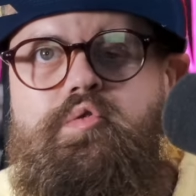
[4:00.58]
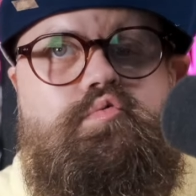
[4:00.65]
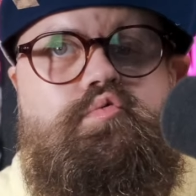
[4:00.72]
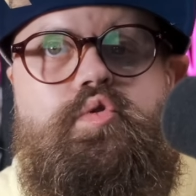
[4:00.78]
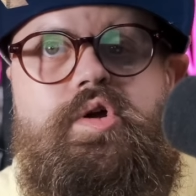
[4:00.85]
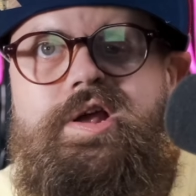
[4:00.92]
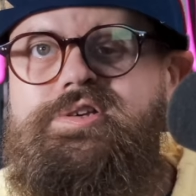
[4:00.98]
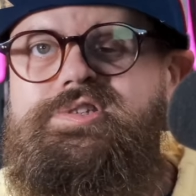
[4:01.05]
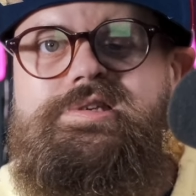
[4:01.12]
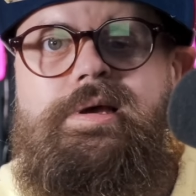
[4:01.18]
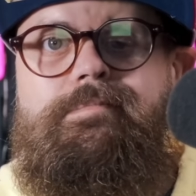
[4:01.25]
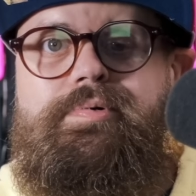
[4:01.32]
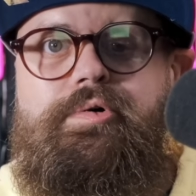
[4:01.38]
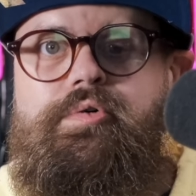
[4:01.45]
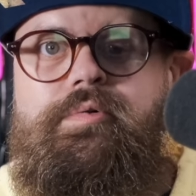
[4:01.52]
Real
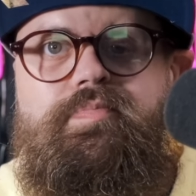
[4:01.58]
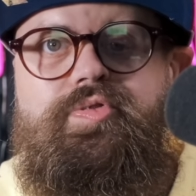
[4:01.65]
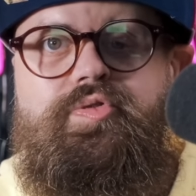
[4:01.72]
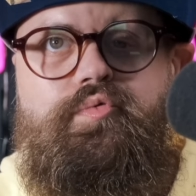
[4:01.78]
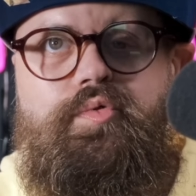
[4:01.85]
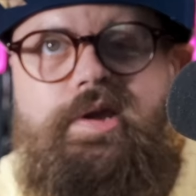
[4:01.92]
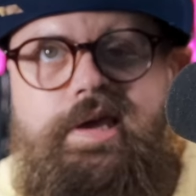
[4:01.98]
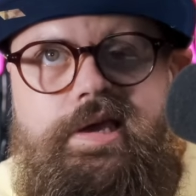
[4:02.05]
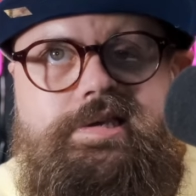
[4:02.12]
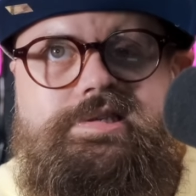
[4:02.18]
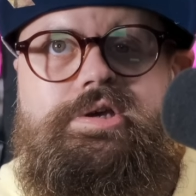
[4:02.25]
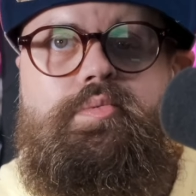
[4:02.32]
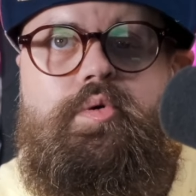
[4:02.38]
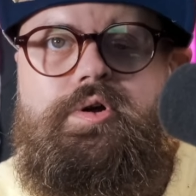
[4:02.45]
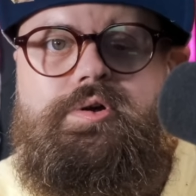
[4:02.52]
simple. Three
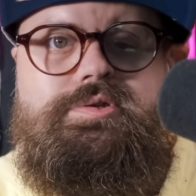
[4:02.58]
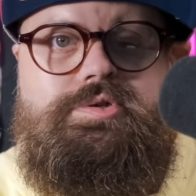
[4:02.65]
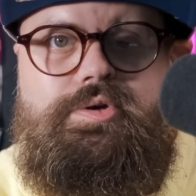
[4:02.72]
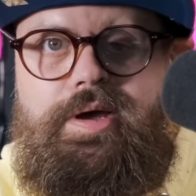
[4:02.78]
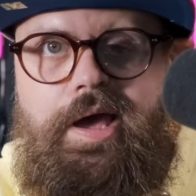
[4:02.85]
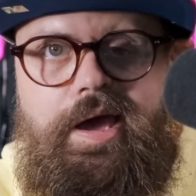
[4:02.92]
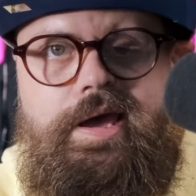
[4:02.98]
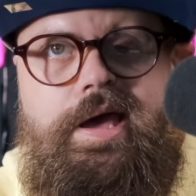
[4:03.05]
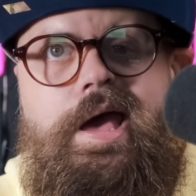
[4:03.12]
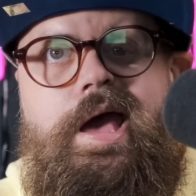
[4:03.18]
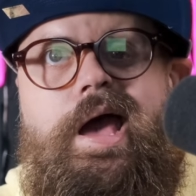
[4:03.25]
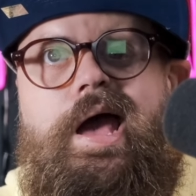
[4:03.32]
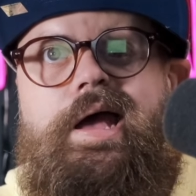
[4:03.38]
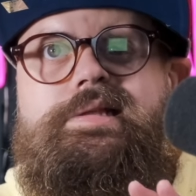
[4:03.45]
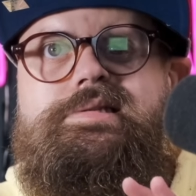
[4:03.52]
easy words, okay?
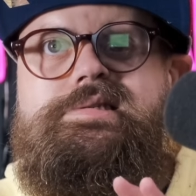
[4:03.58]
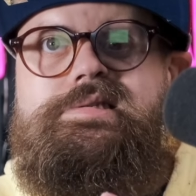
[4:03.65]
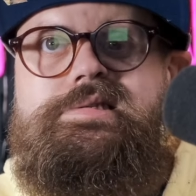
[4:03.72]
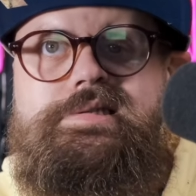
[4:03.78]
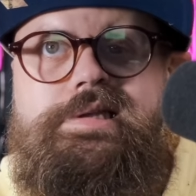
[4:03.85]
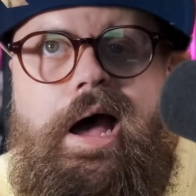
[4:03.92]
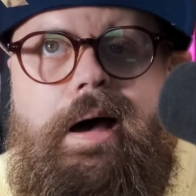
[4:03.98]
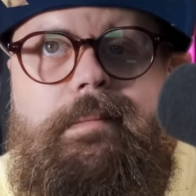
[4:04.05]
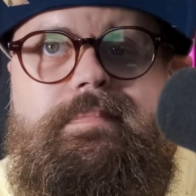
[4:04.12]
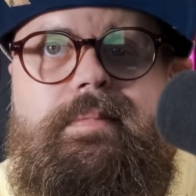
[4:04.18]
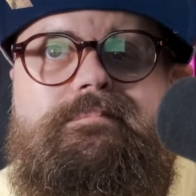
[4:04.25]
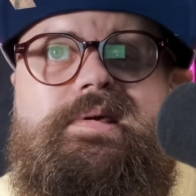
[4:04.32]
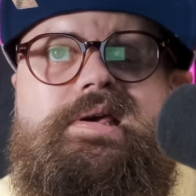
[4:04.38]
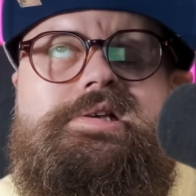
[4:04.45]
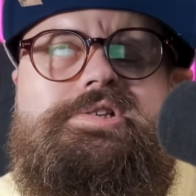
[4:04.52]
And
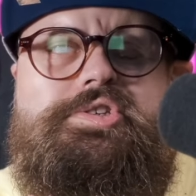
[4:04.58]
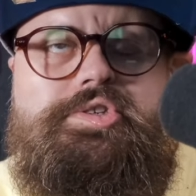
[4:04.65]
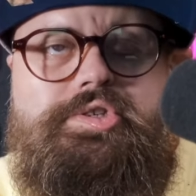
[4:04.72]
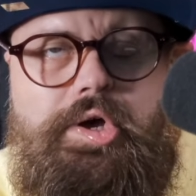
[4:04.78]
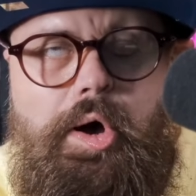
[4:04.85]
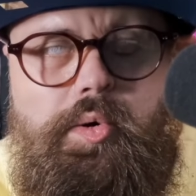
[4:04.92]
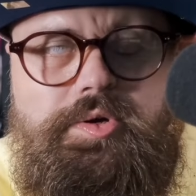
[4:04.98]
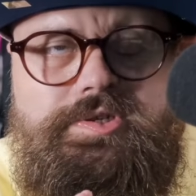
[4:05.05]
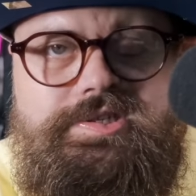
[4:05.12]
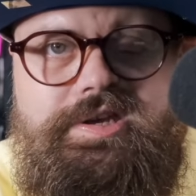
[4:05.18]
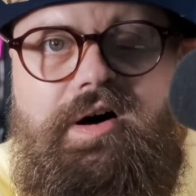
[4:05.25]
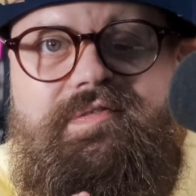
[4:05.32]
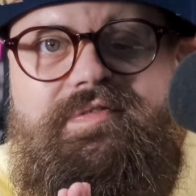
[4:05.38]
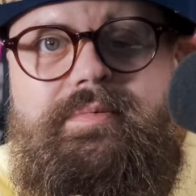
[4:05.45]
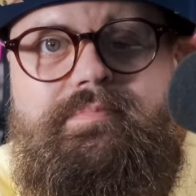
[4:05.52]
stop being so
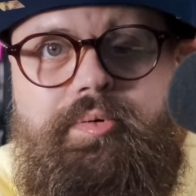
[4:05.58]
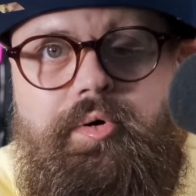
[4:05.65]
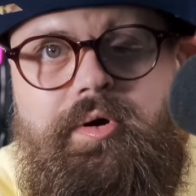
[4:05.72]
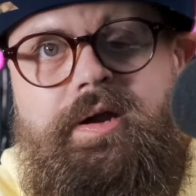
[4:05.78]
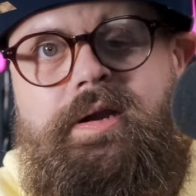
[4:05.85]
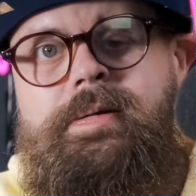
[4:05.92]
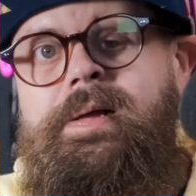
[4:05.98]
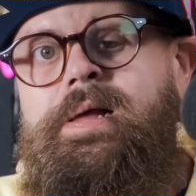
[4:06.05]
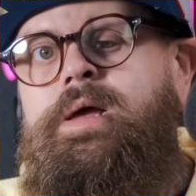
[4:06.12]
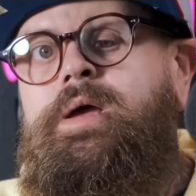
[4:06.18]
self-important.